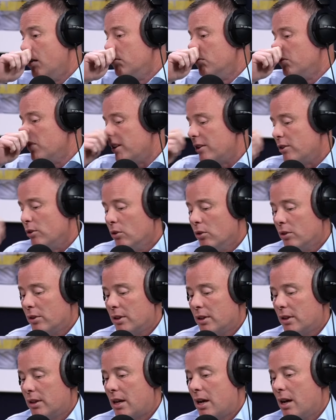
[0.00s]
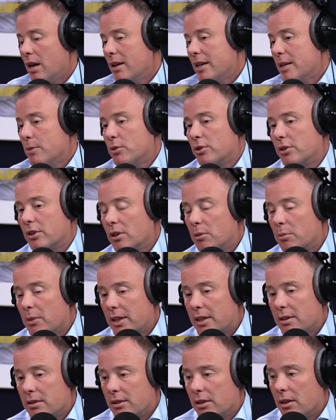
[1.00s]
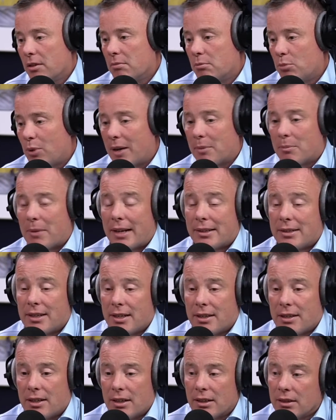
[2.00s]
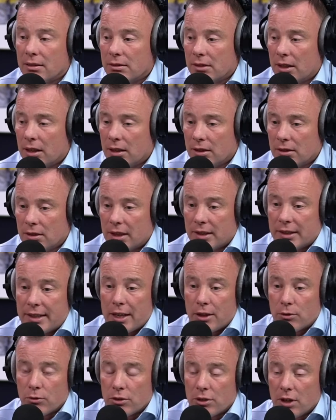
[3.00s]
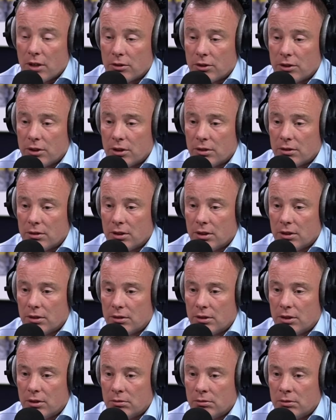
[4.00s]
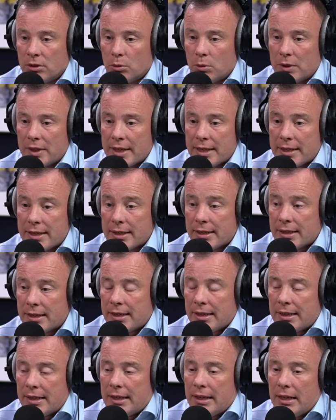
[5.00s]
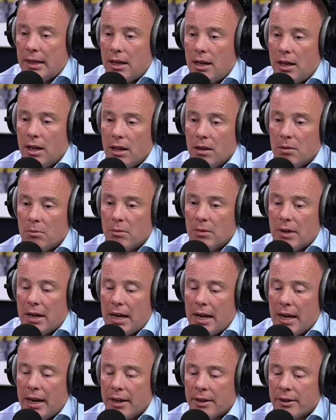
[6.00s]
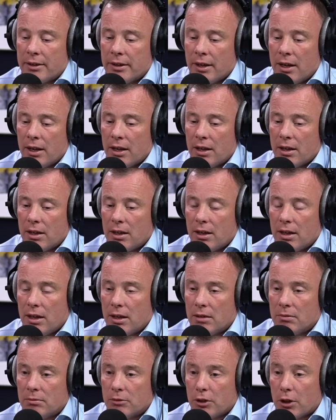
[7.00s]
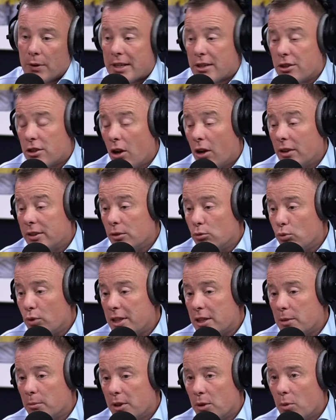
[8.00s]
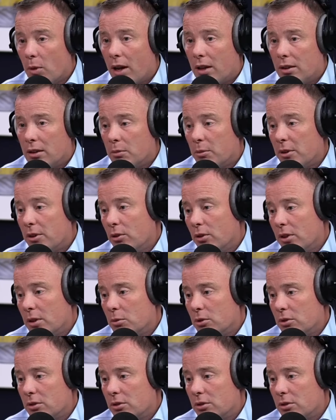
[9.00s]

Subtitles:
We thought that he was going to be pragmatic and get the results that were needed. It started reasonably well, and we thought